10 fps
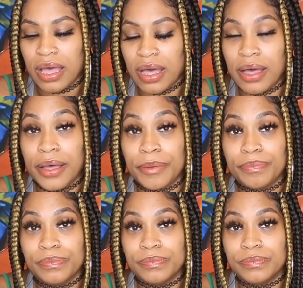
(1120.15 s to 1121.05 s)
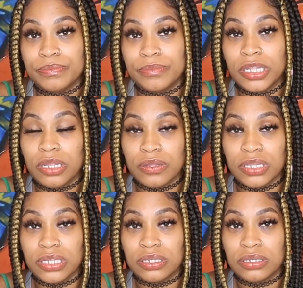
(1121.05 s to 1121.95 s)

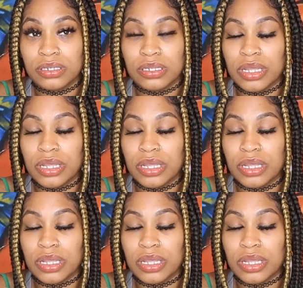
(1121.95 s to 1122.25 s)
clothing.